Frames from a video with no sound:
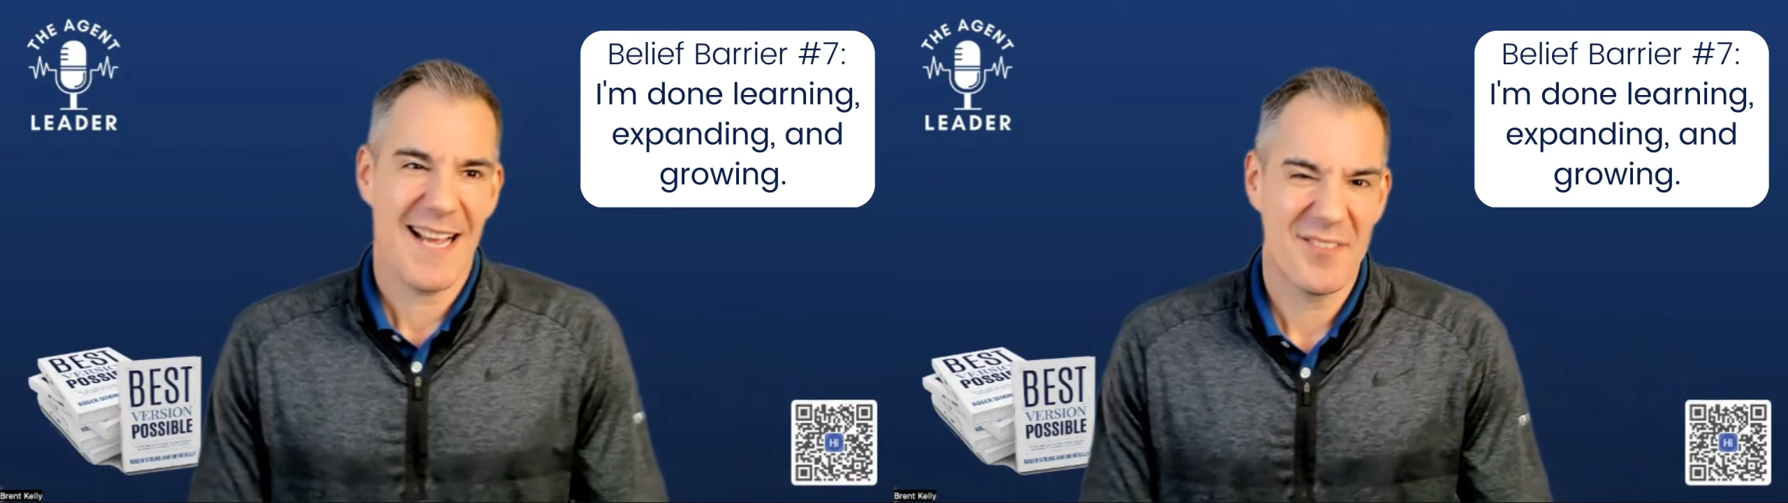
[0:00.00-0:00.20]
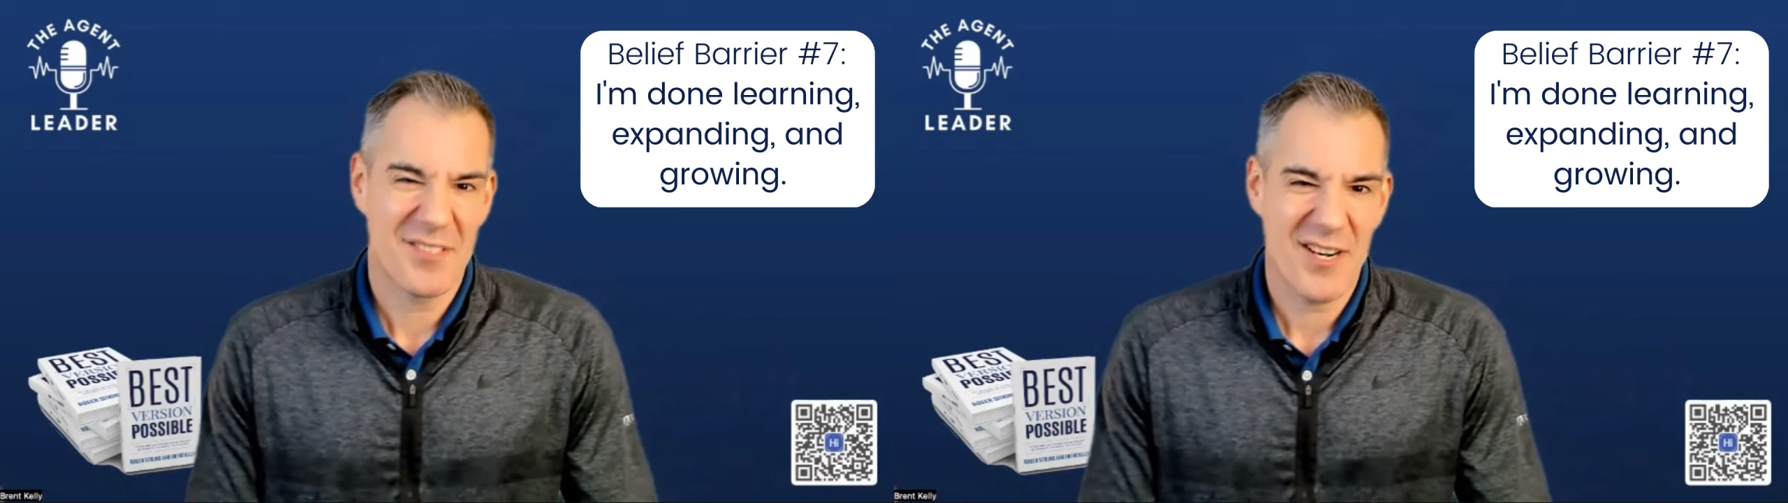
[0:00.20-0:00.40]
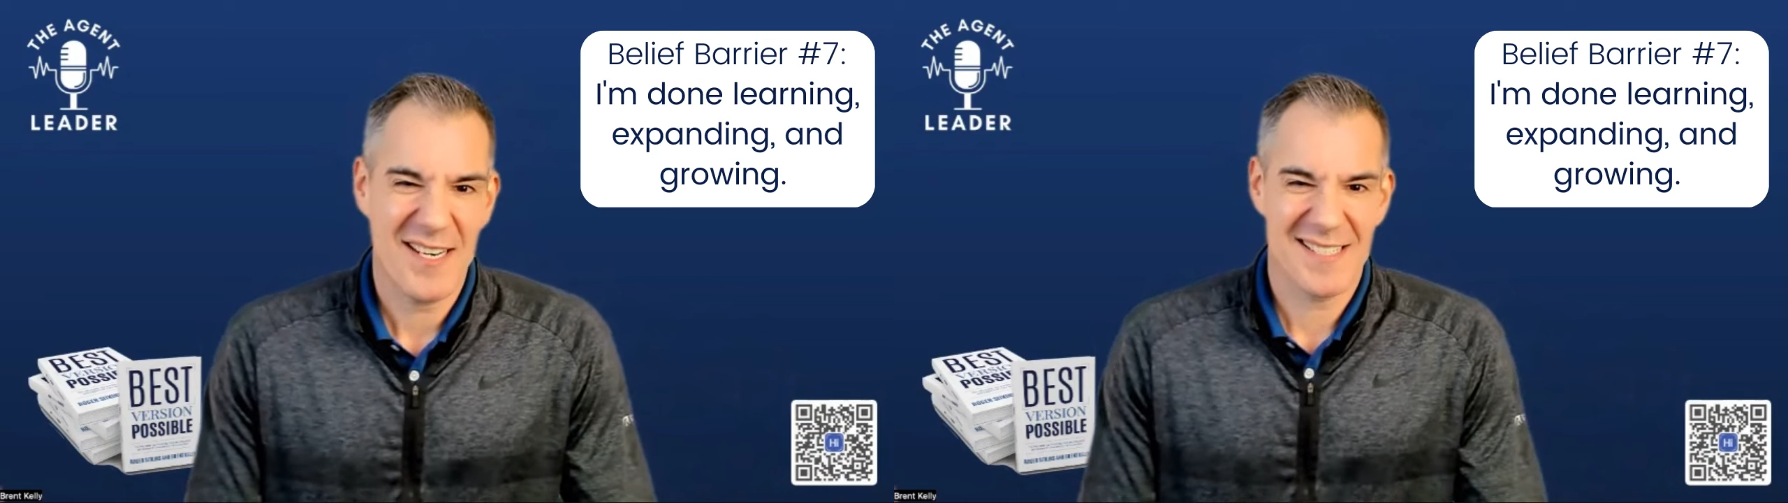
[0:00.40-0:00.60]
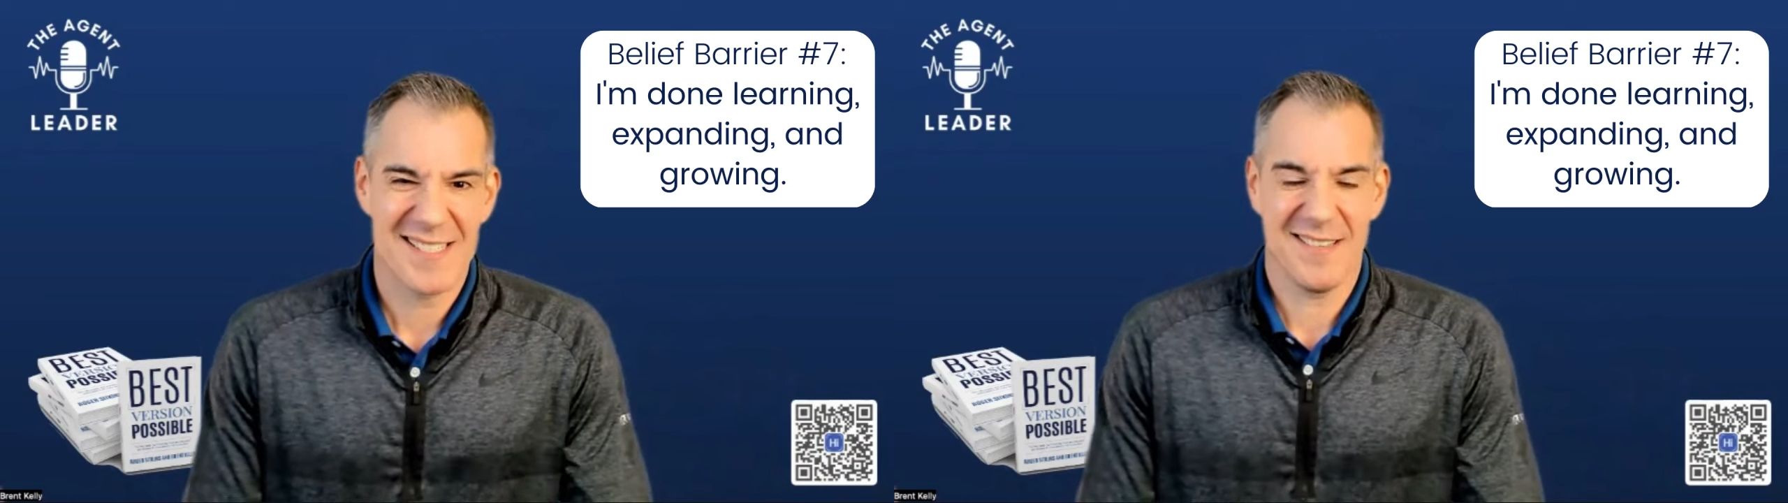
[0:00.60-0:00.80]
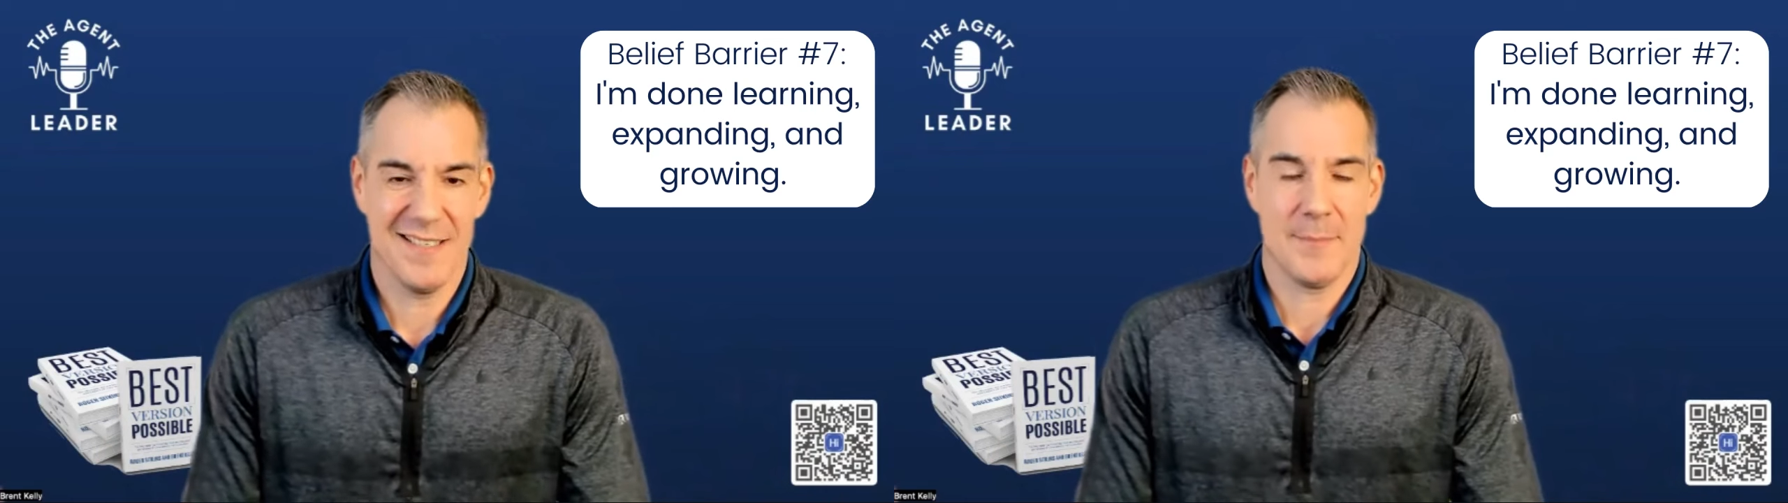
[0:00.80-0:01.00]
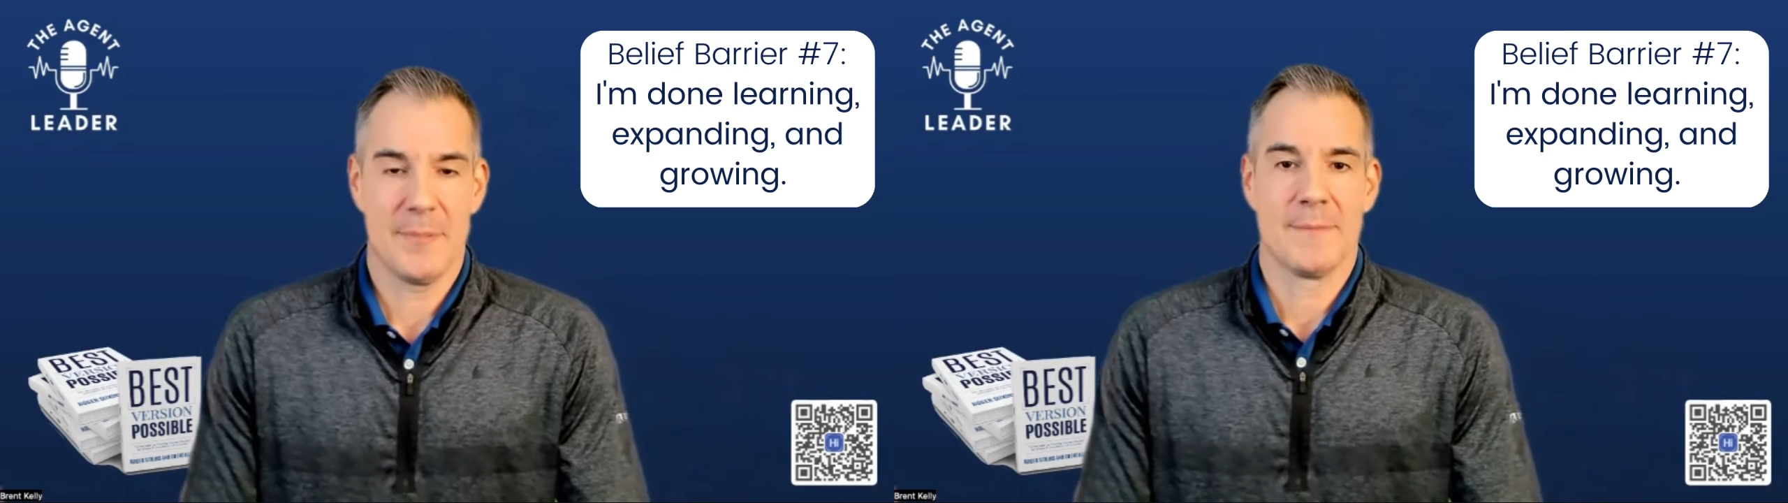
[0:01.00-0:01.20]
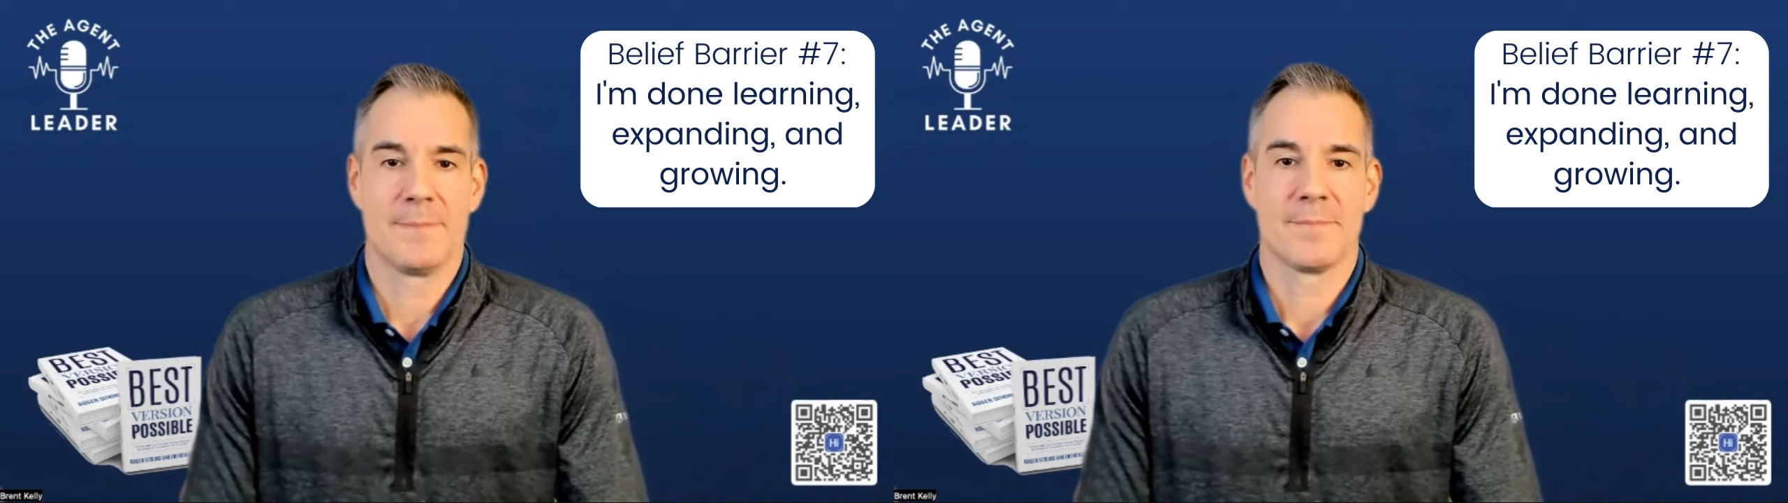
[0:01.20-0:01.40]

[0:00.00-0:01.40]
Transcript: I've started to slip.